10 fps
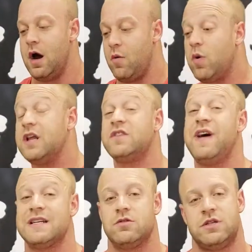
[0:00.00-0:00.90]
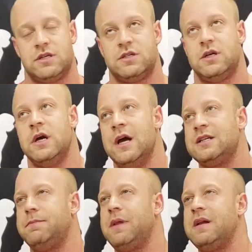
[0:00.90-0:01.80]
What is Vaso 6?
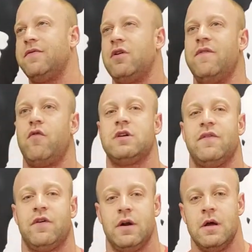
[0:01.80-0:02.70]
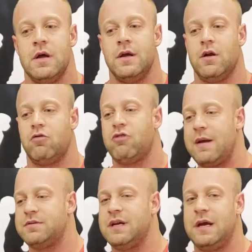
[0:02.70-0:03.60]
It's a blend of 3 or 4 different,
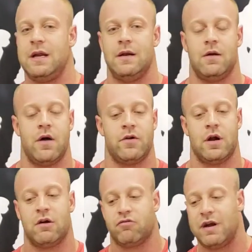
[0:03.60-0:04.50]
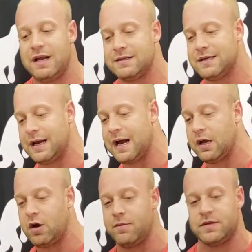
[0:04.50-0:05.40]
grapeseed and other ingredients that kind
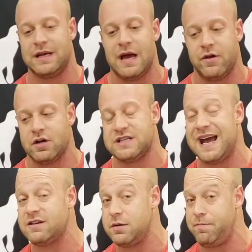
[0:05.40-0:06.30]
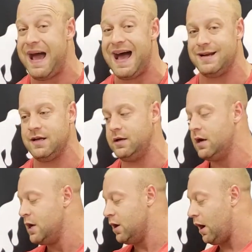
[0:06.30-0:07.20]
of come together. It's actually patented,
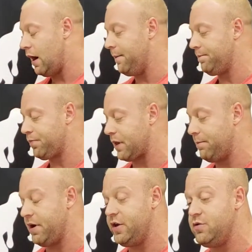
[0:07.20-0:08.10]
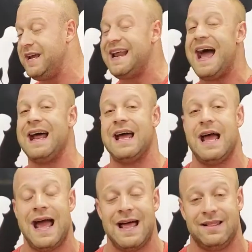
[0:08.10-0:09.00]
but you need it
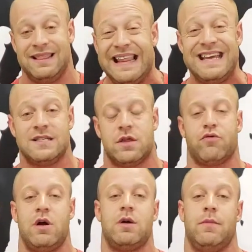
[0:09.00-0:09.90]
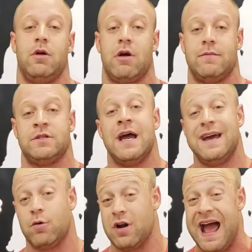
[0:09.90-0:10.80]
at least 300 milligrams
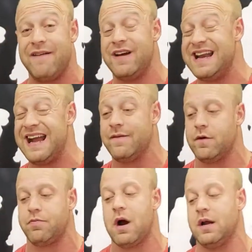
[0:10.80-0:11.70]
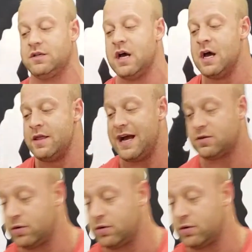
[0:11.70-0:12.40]
in order to have it in any of your products. That's